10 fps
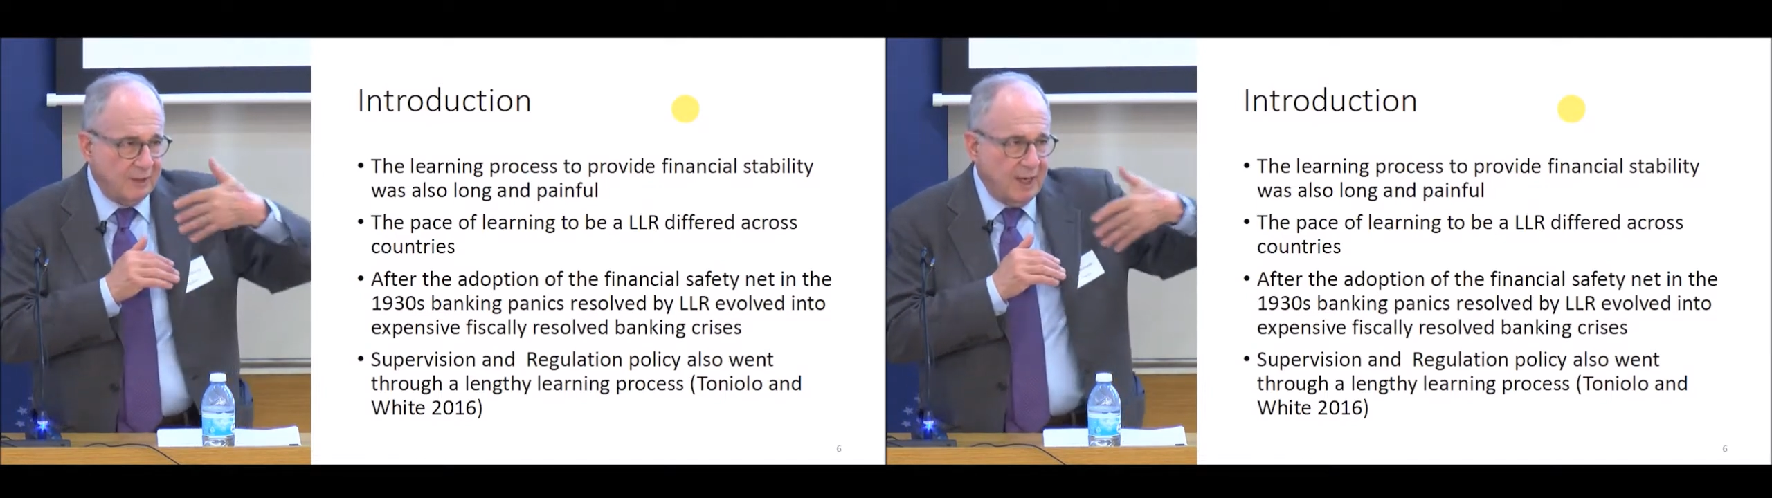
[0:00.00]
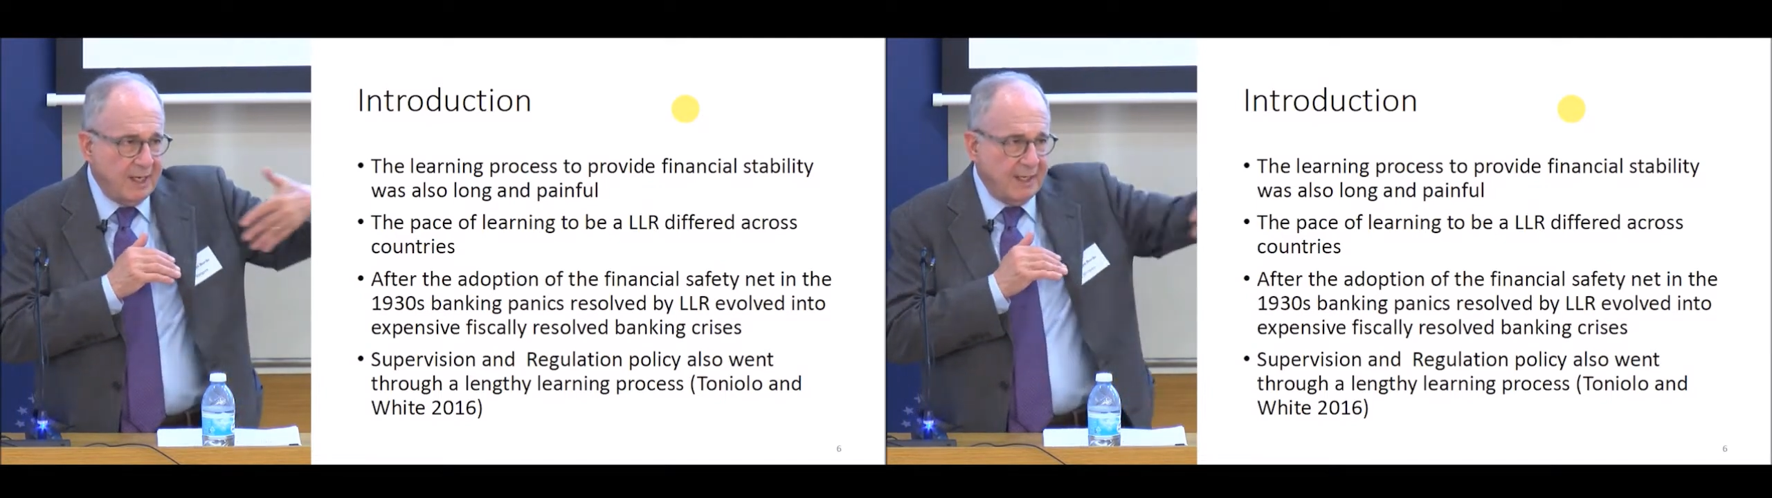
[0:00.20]

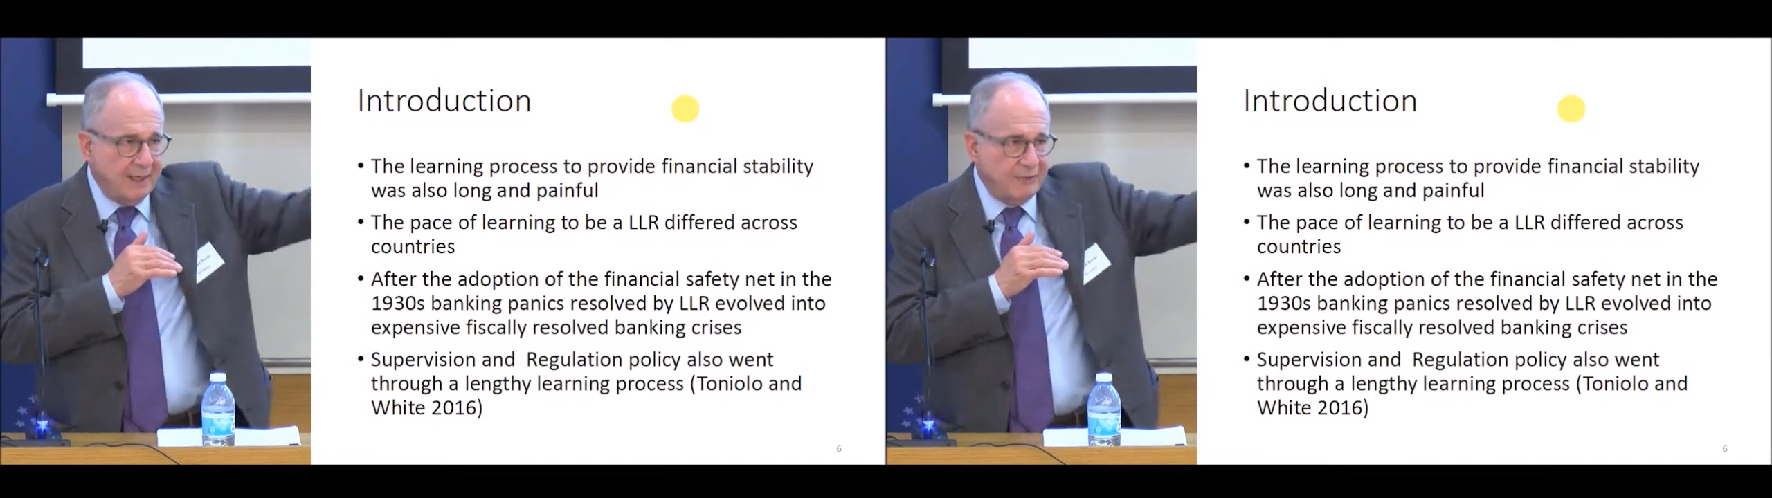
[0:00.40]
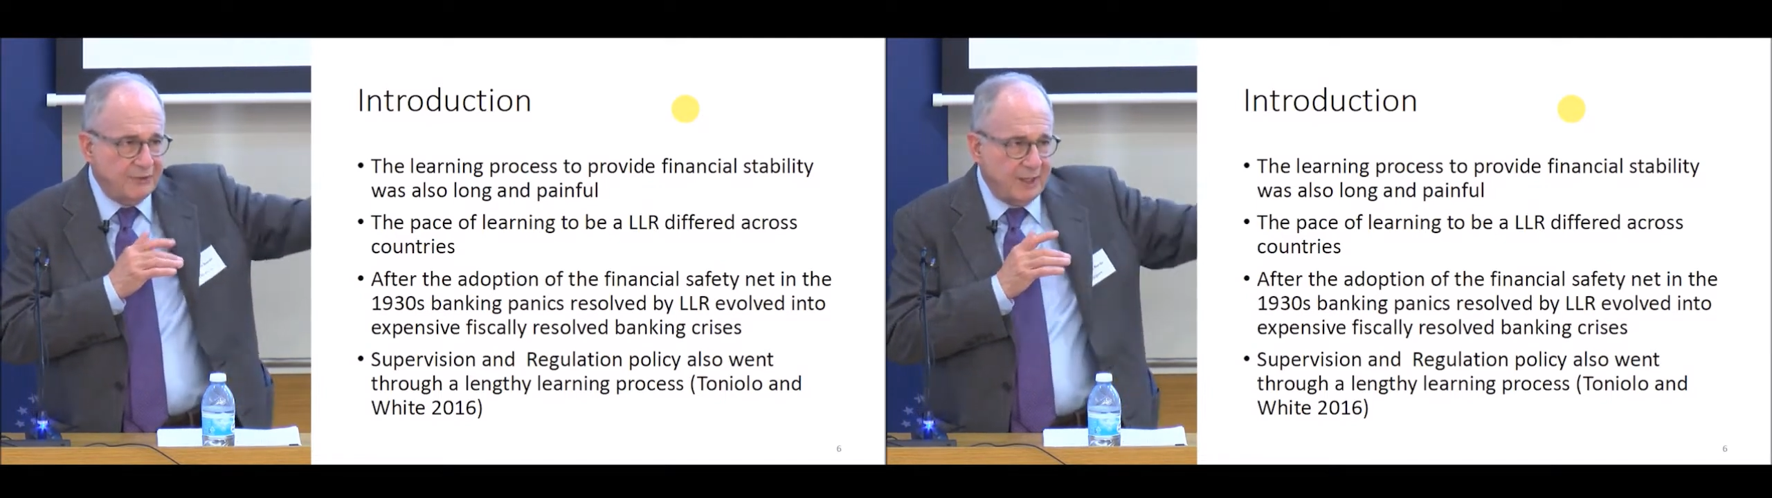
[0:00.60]
lining
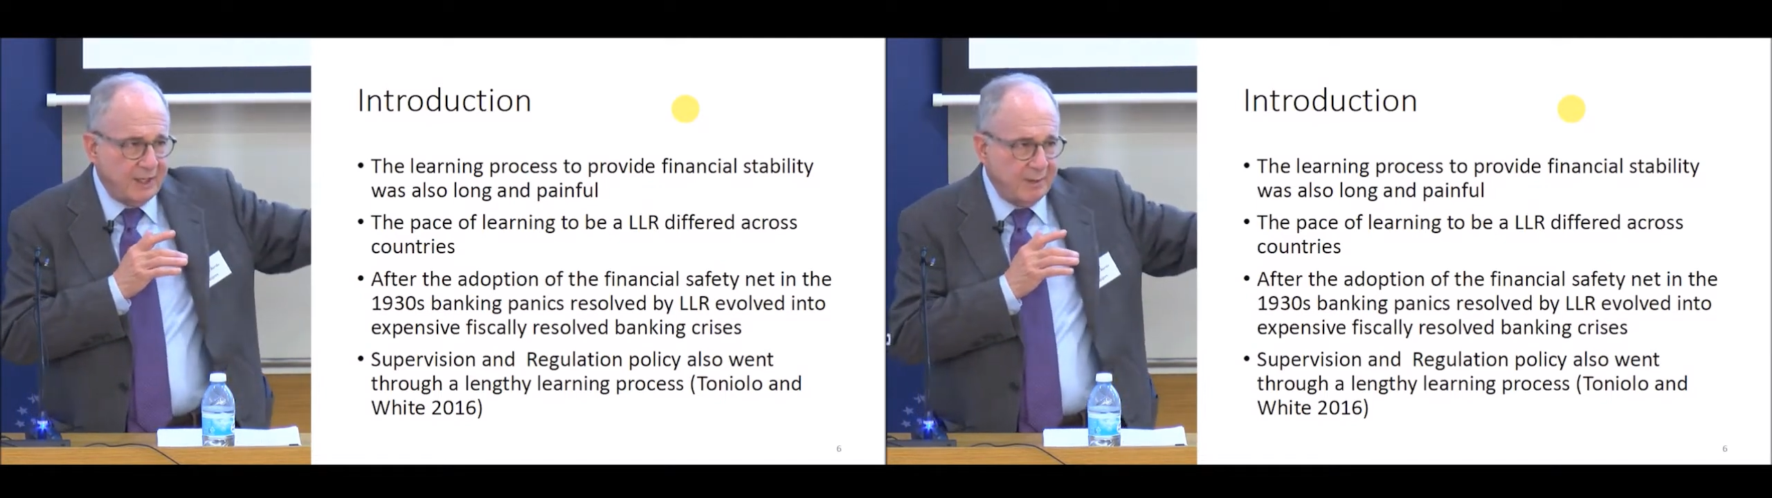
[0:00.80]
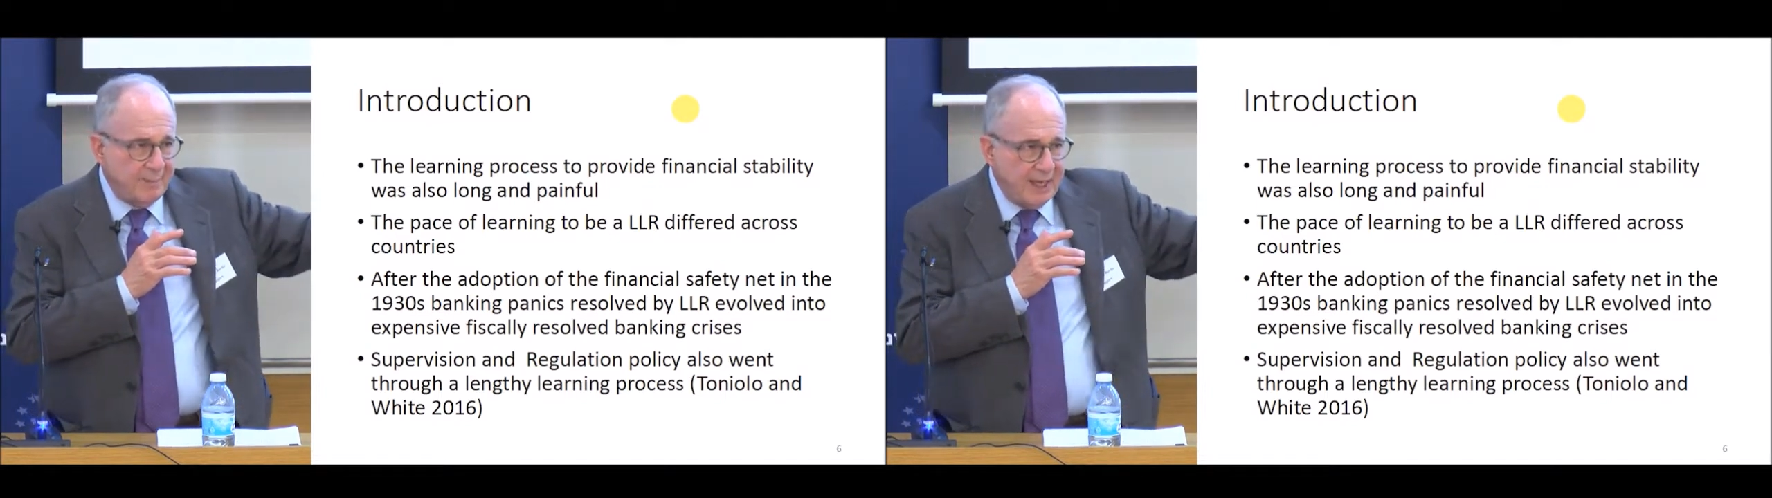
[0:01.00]

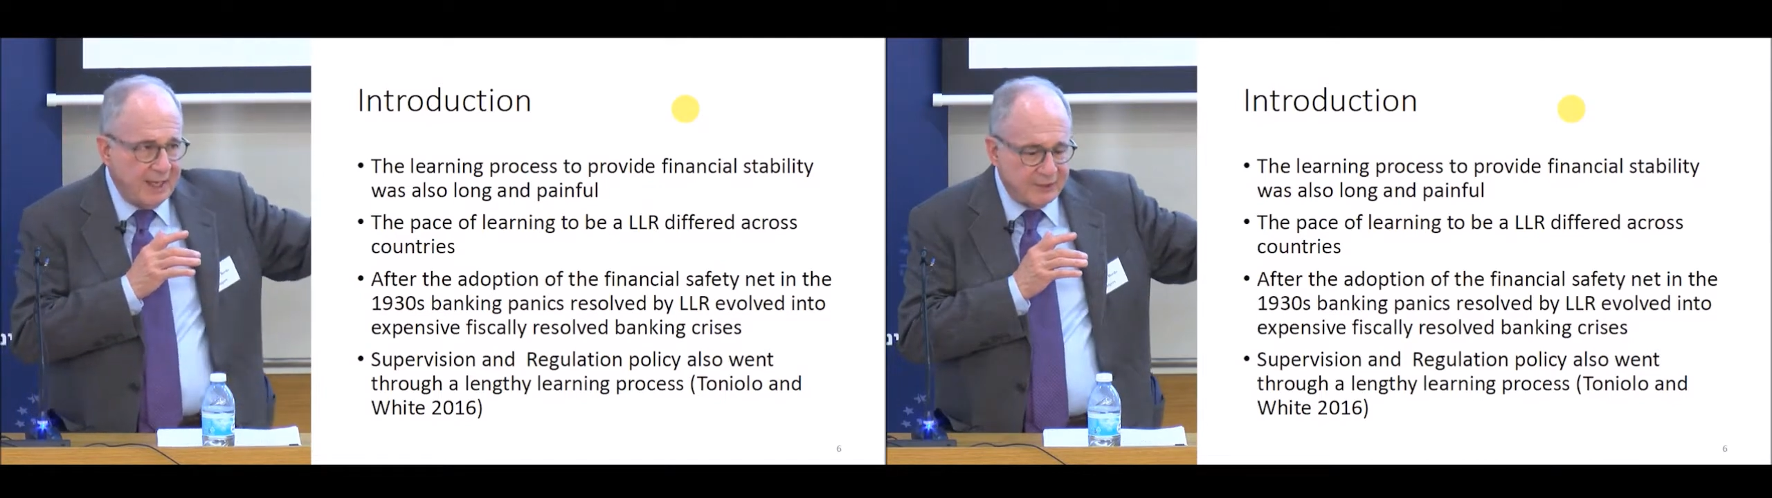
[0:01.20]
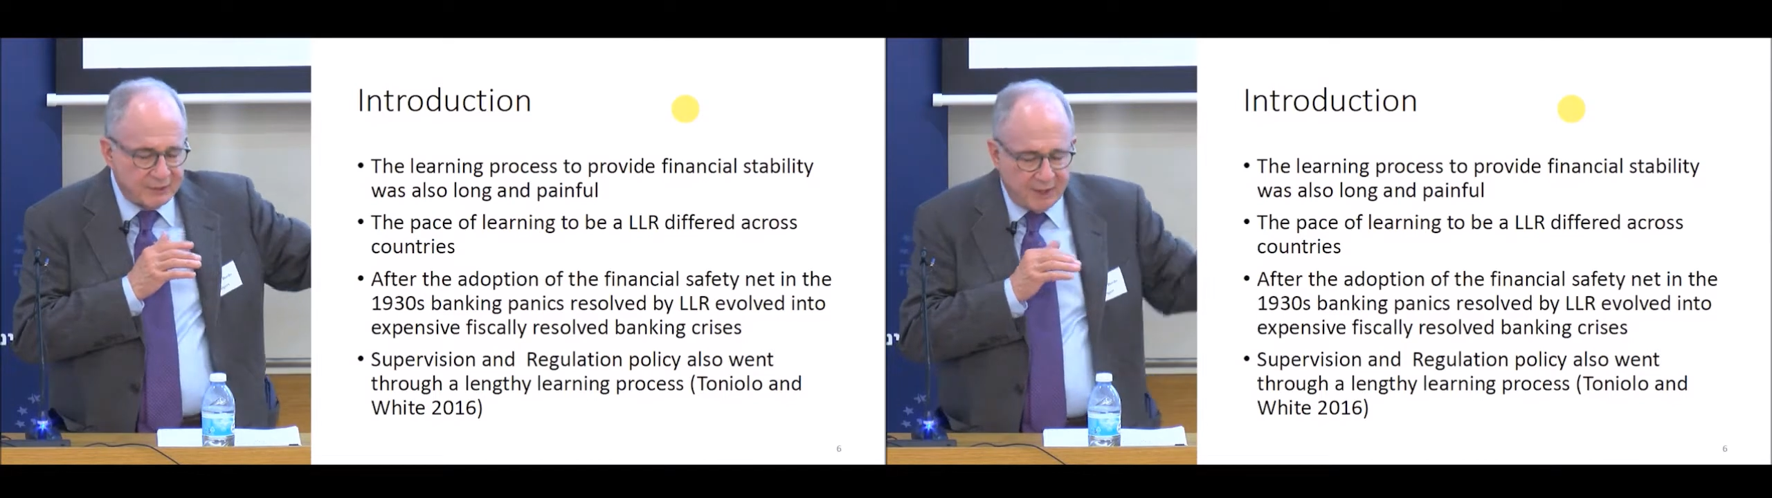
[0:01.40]
outside the
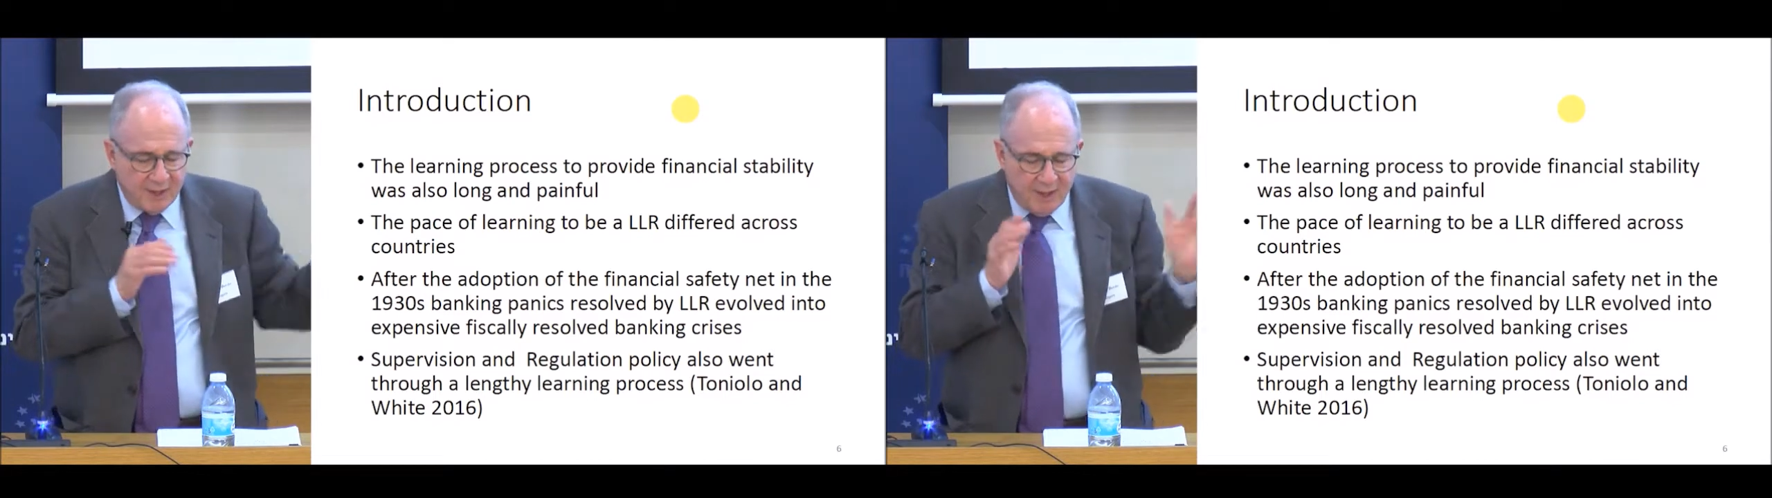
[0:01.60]
banks,